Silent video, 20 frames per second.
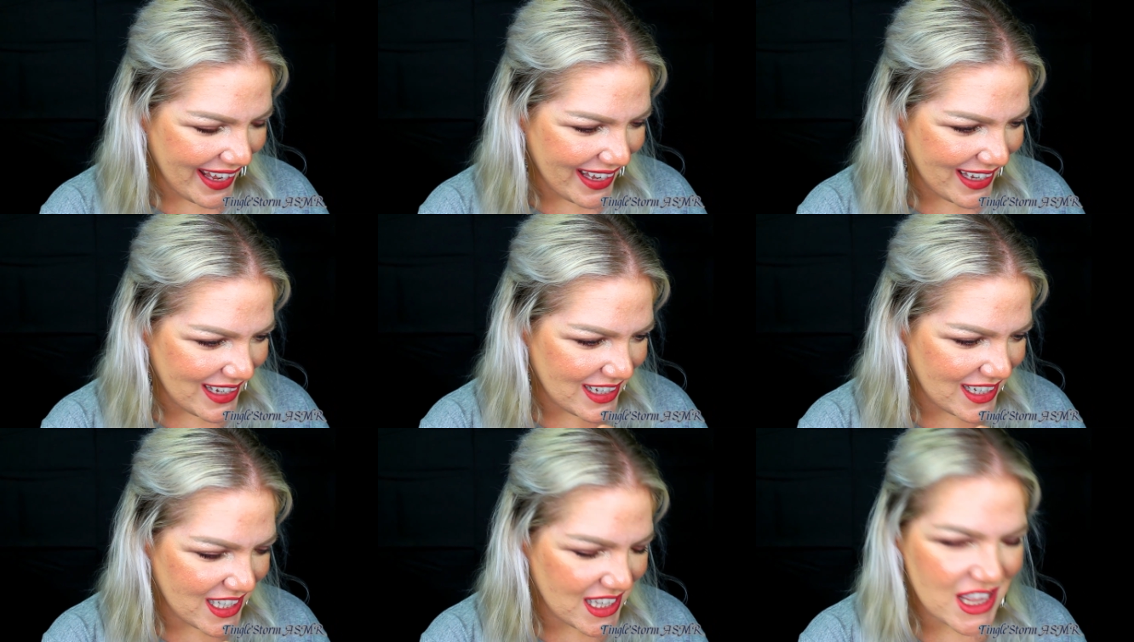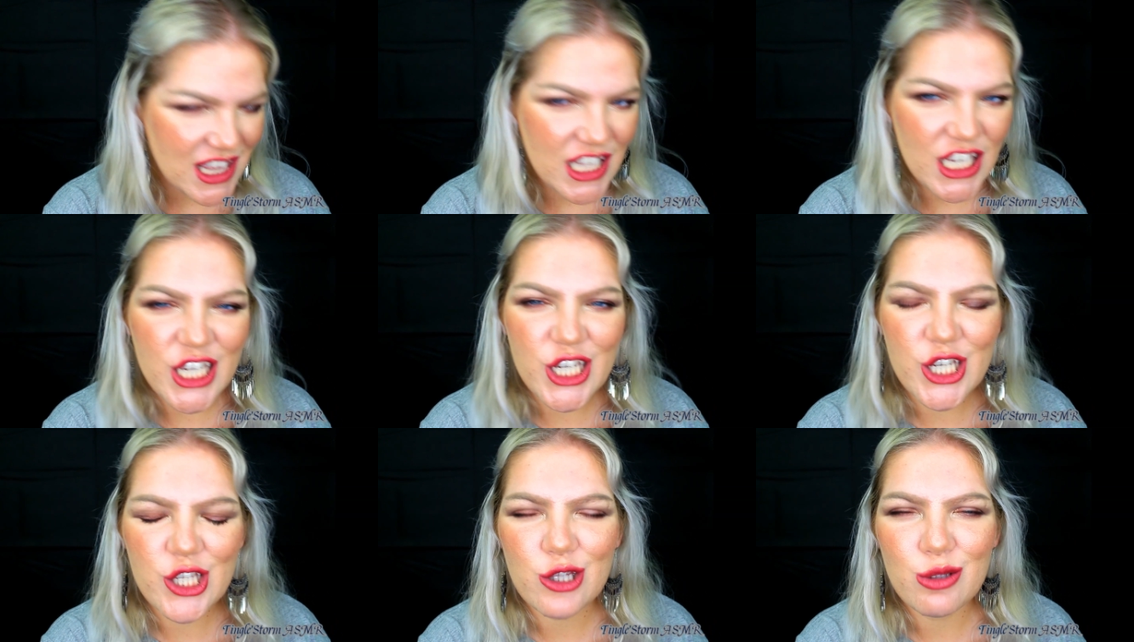Like
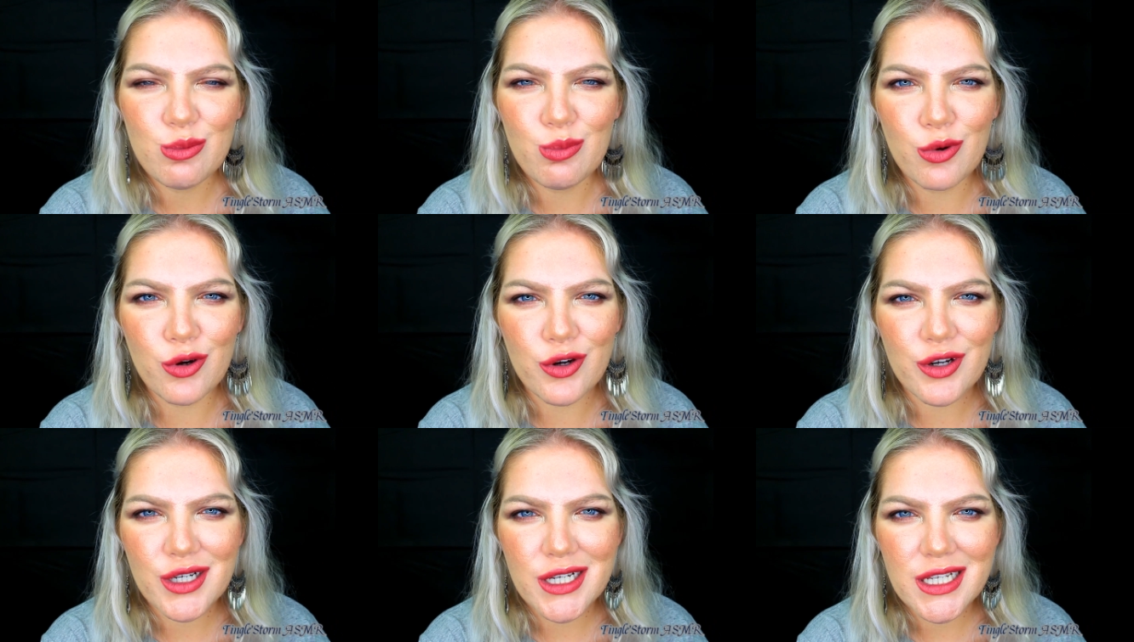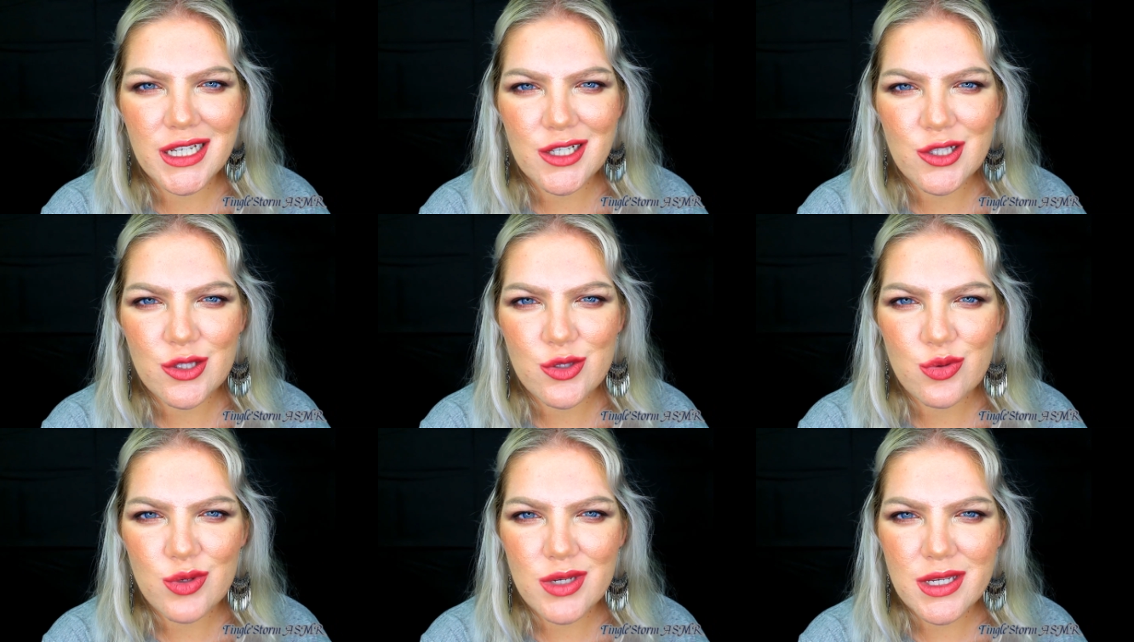the good
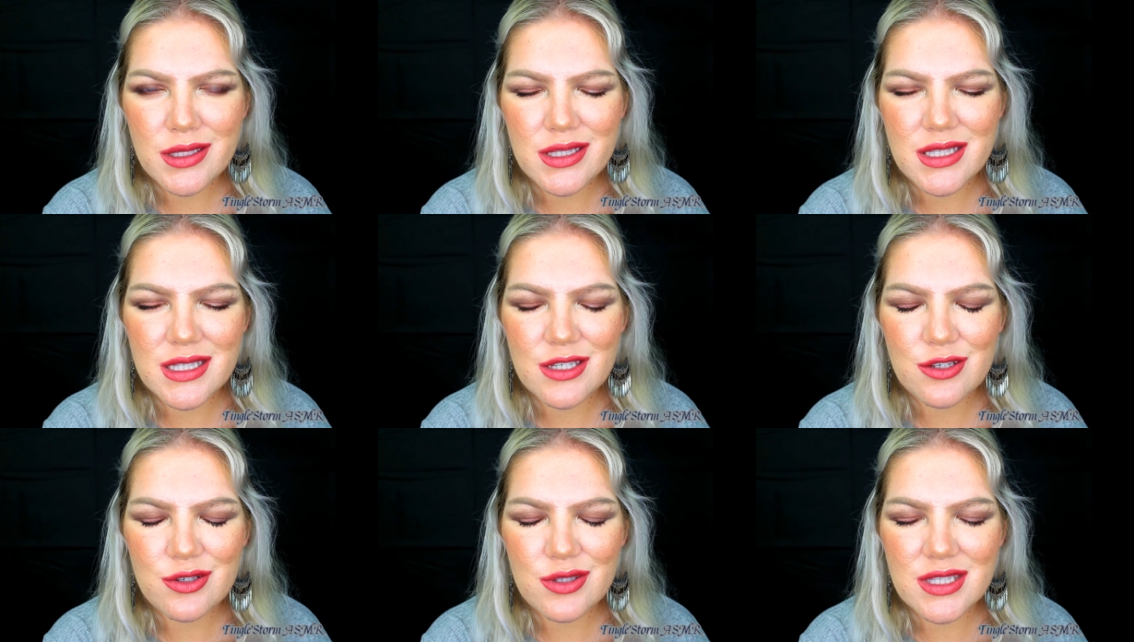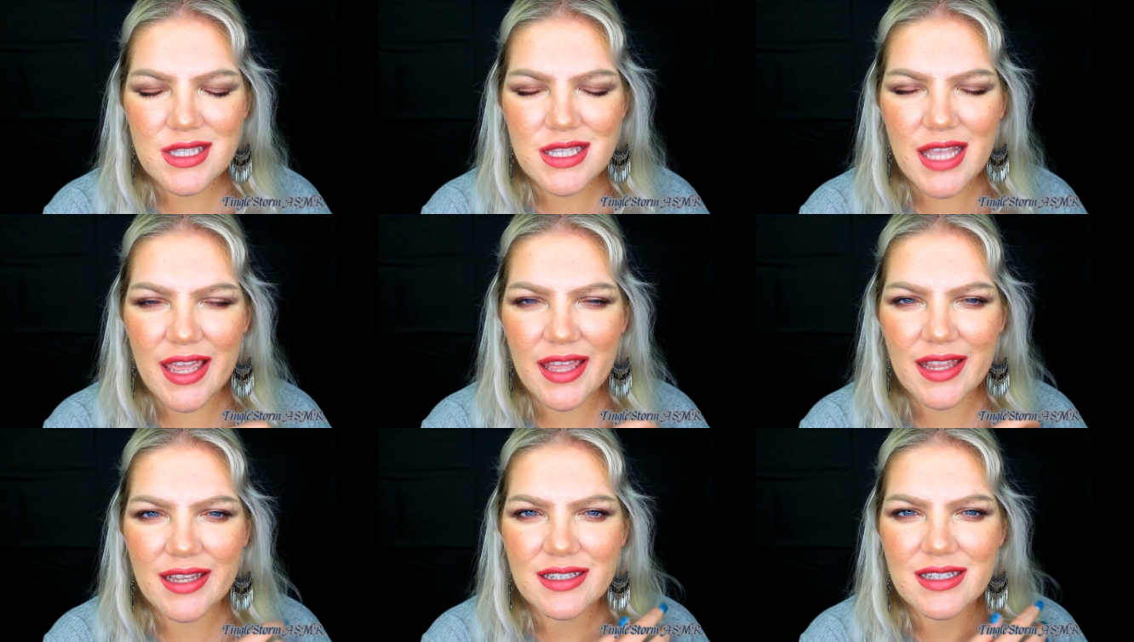morning tweets you
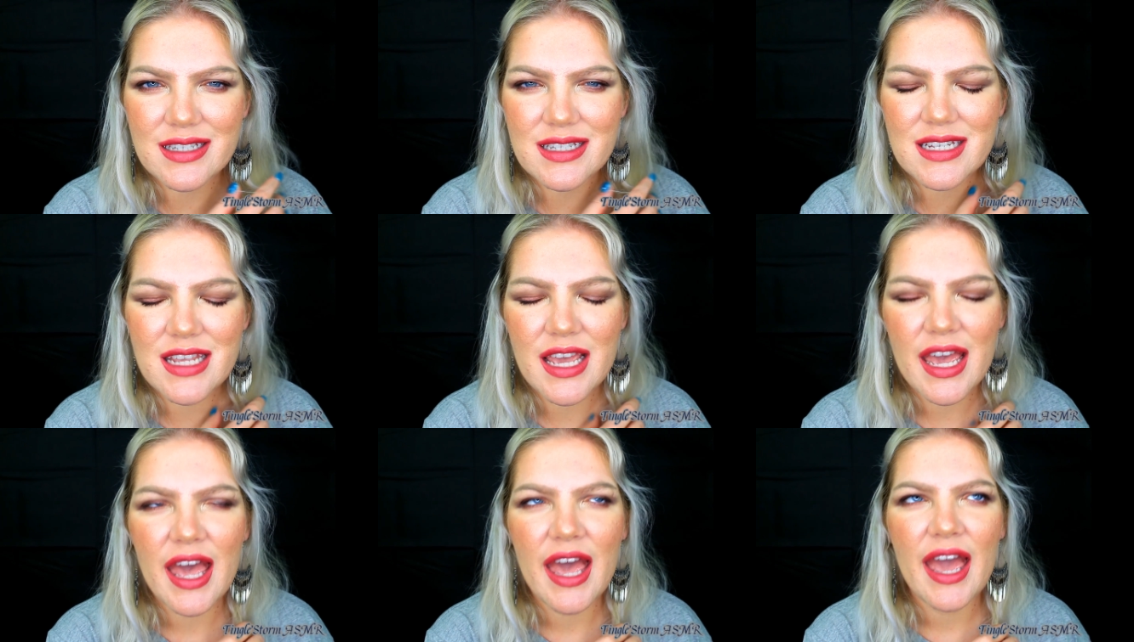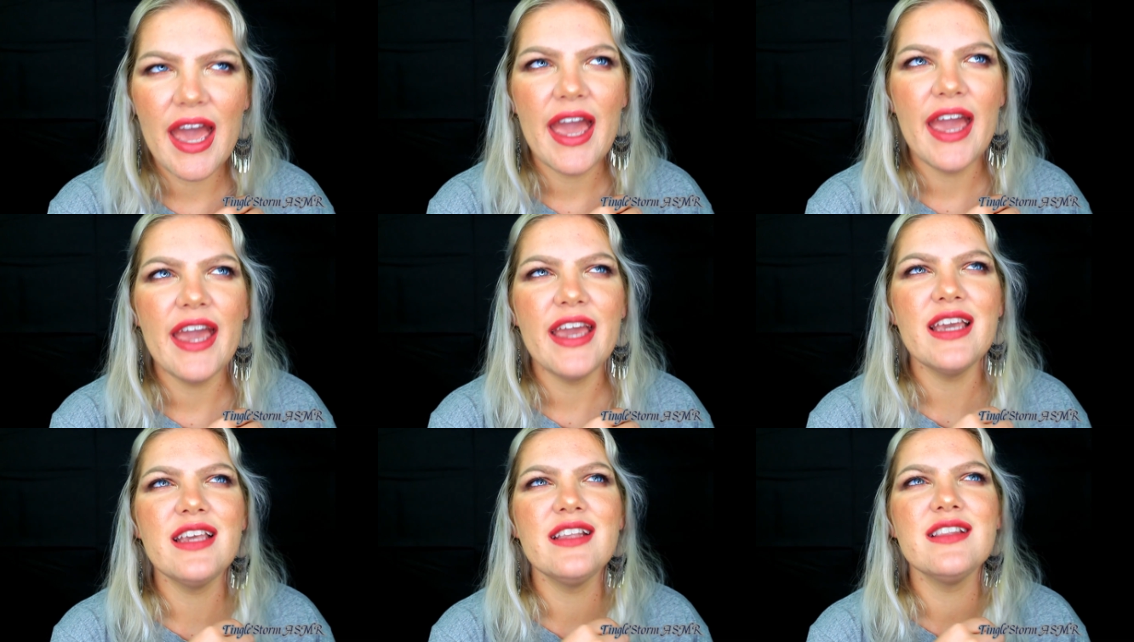send,
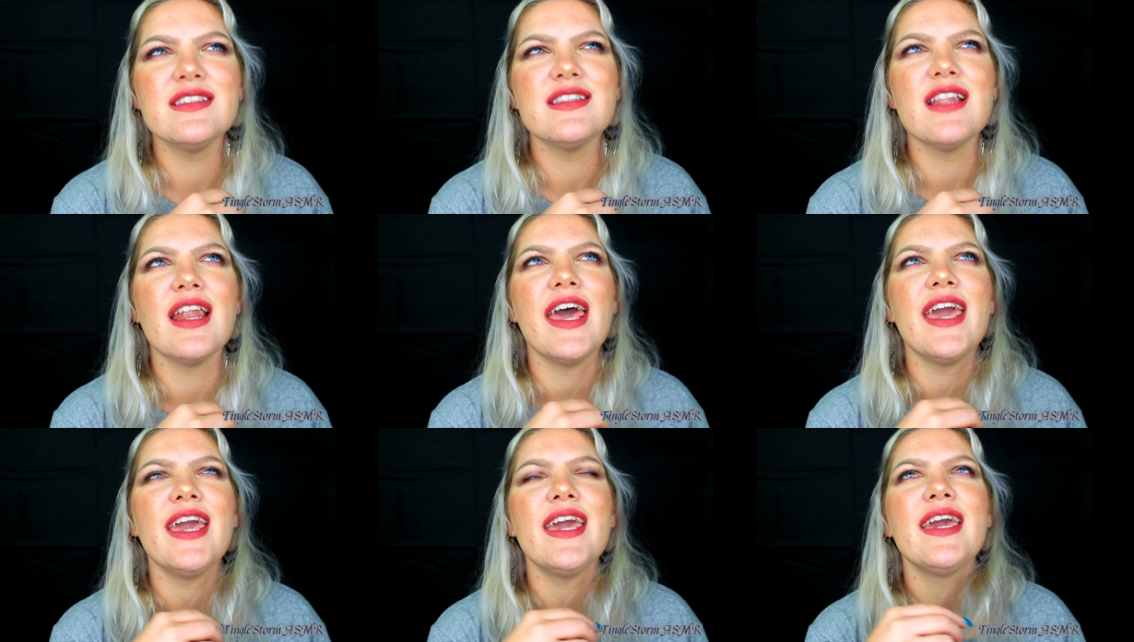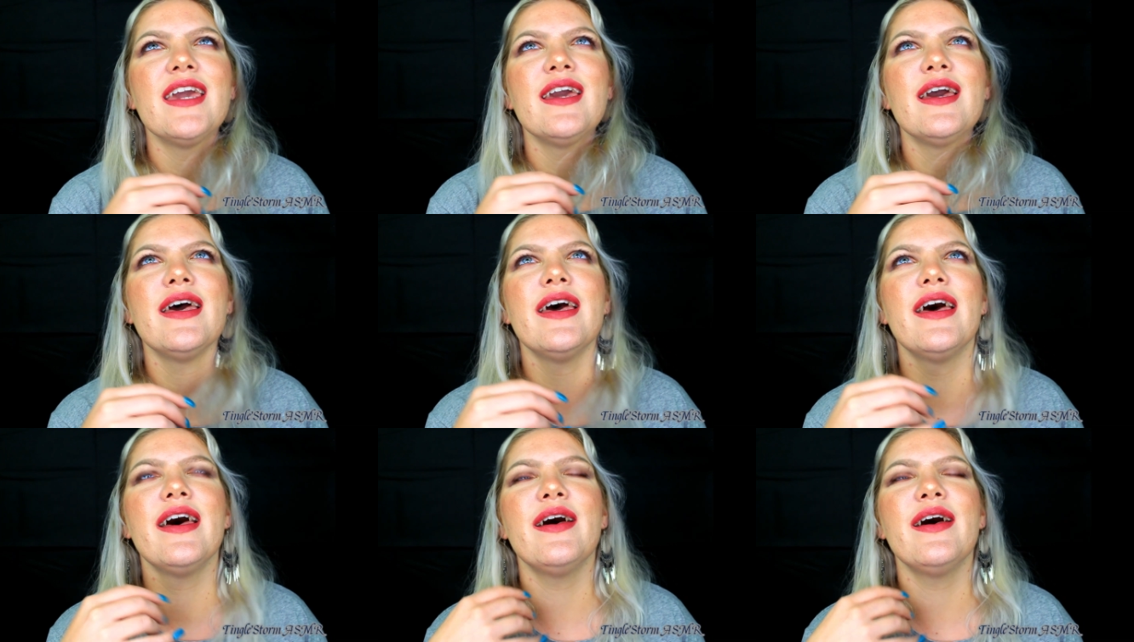it's like